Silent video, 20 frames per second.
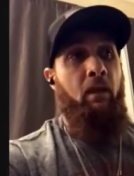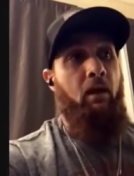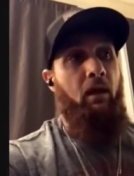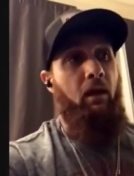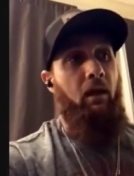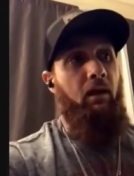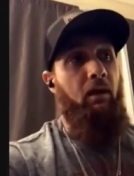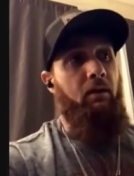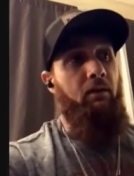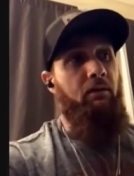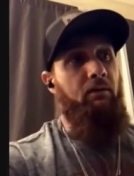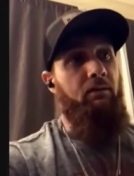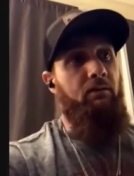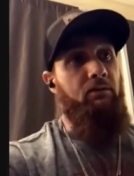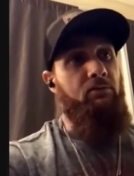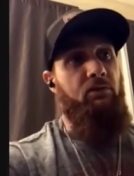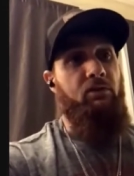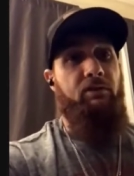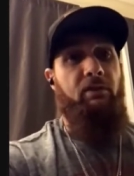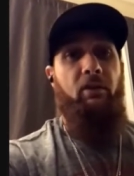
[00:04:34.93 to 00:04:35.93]
And
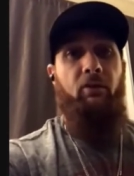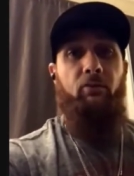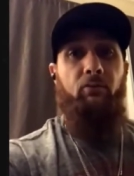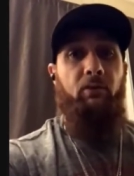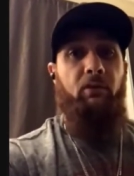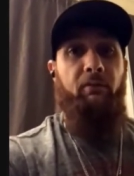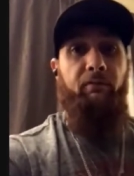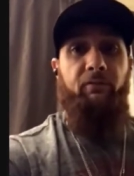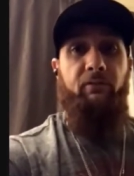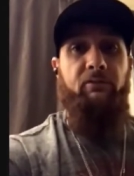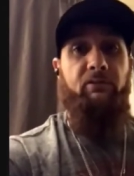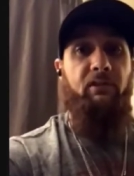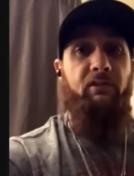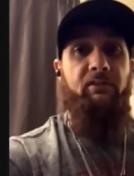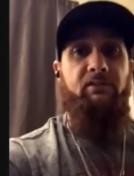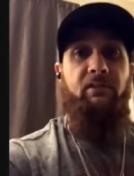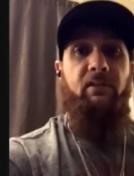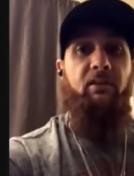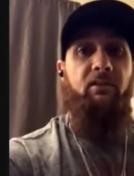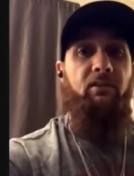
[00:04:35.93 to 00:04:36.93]
she dealt with it for
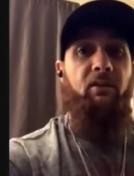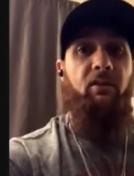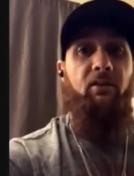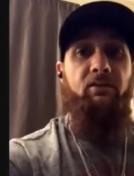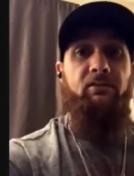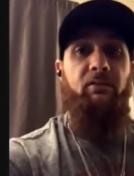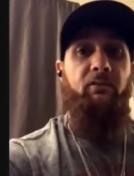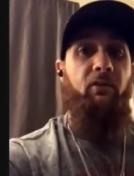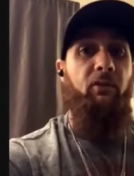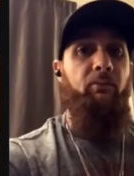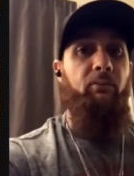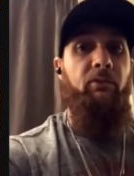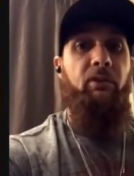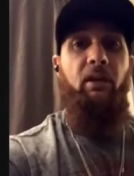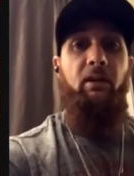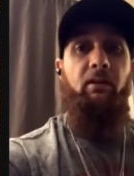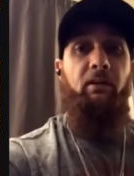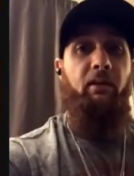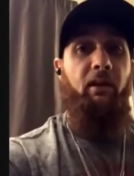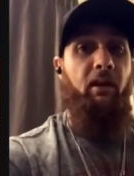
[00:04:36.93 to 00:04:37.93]
16 years of him
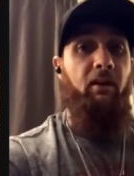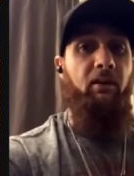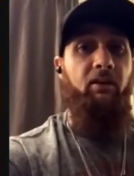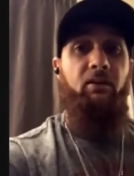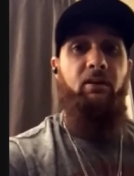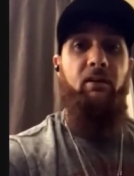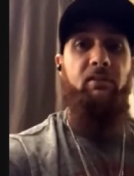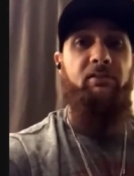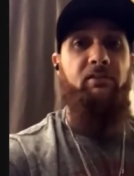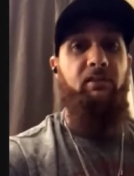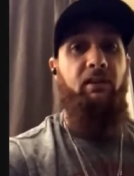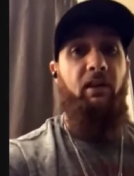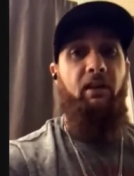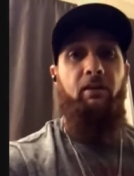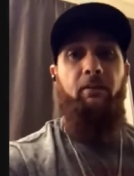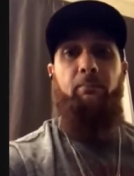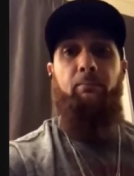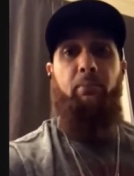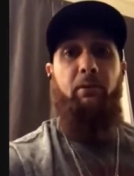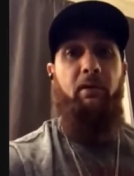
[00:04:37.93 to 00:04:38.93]
yelling at her, cussing at
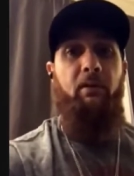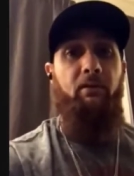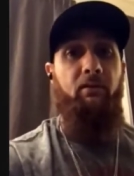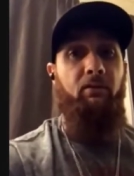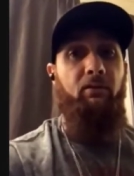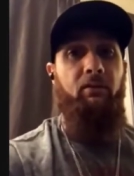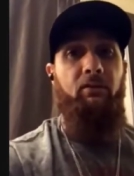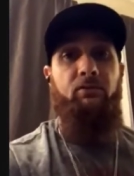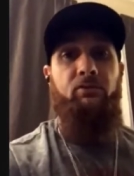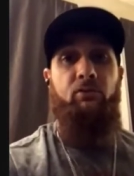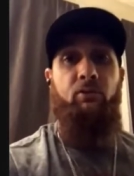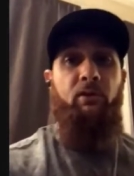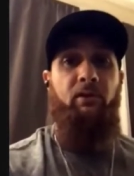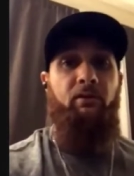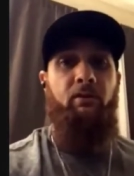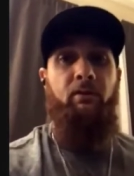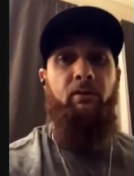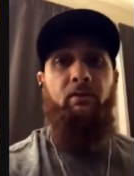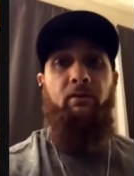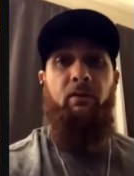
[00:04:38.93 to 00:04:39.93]
her, beating her, treating
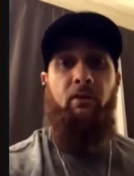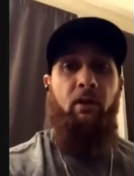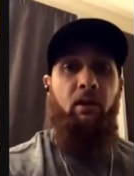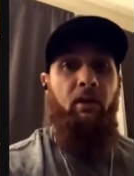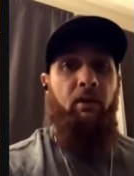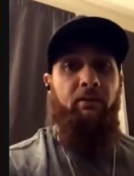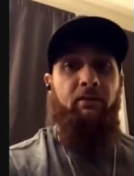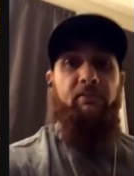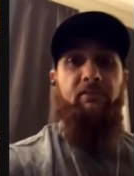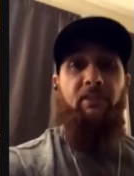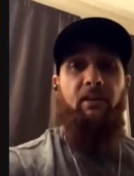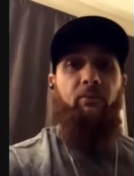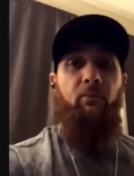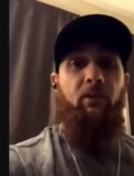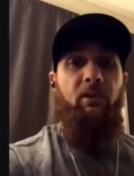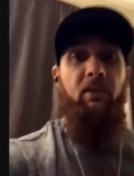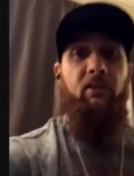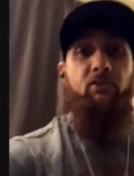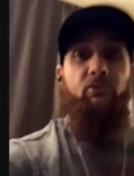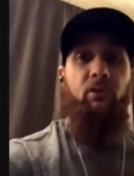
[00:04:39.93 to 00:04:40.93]
her the same
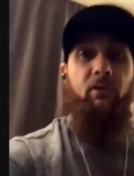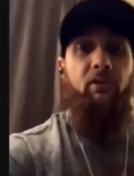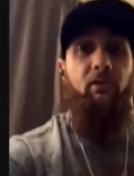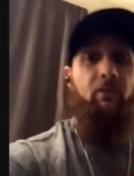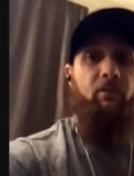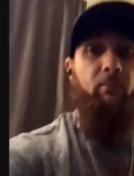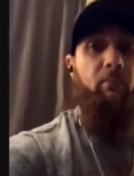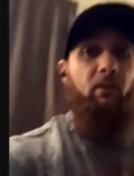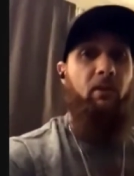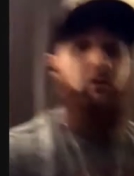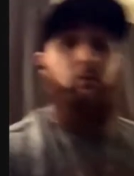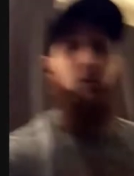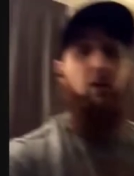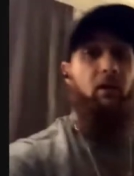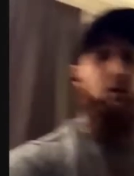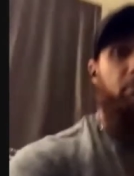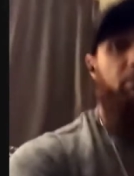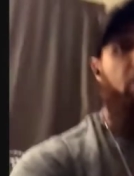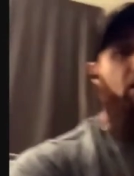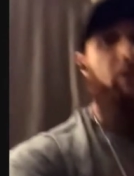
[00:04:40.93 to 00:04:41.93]
way he treated her mother while
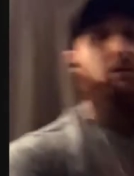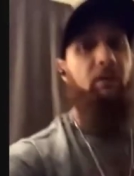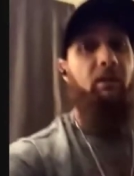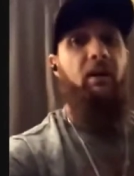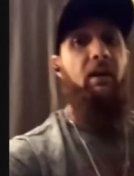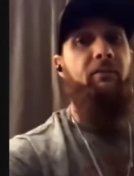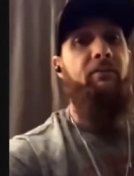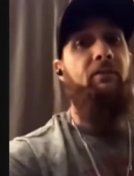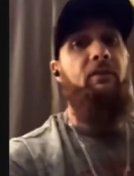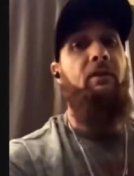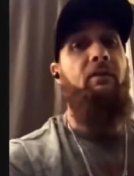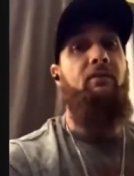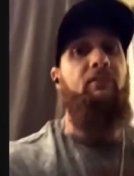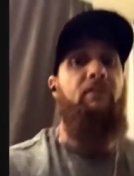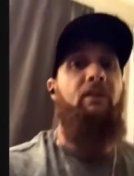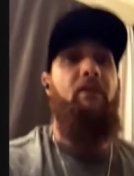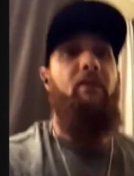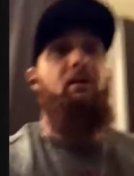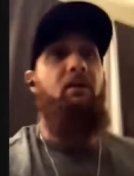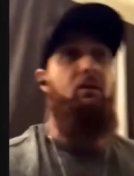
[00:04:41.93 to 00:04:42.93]
her mother left and
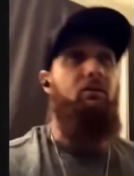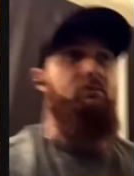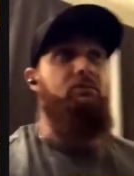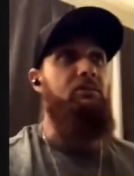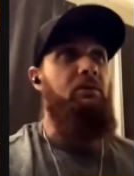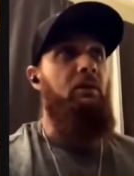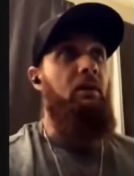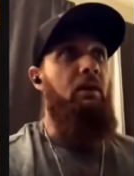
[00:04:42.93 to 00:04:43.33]
everything else.